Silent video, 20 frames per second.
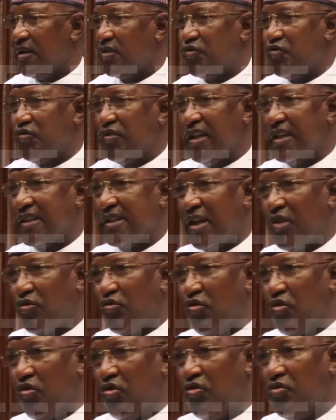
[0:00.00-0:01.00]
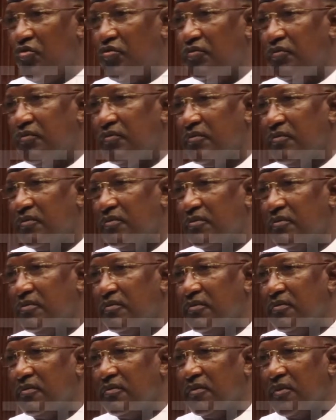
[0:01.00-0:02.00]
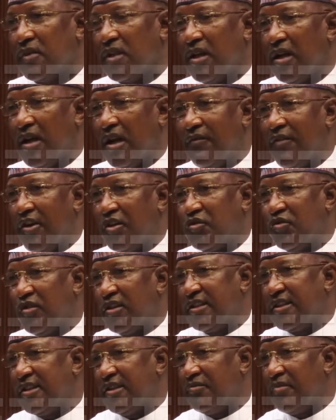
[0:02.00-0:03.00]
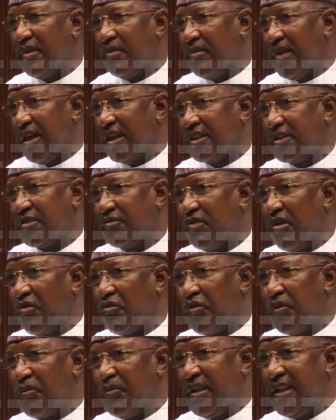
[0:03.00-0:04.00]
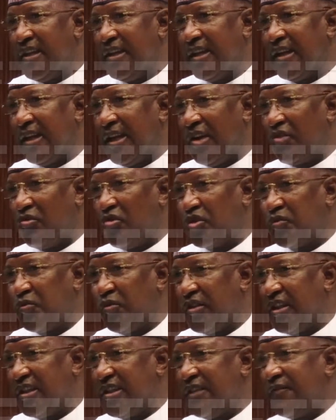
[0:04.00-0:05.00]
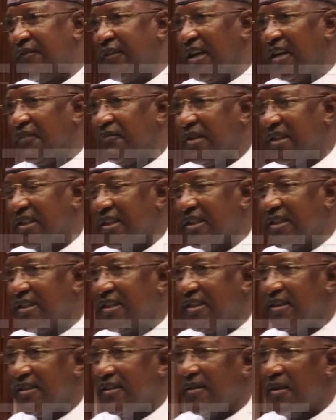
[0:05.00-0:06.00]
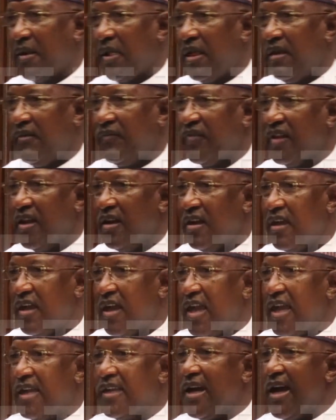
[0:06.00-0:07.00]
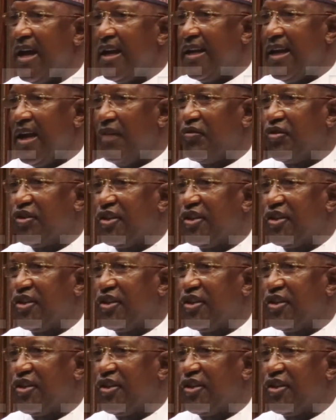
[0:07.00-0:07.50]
2 days ago, about 20 members were with me in Lagos for the different visits. And earlier we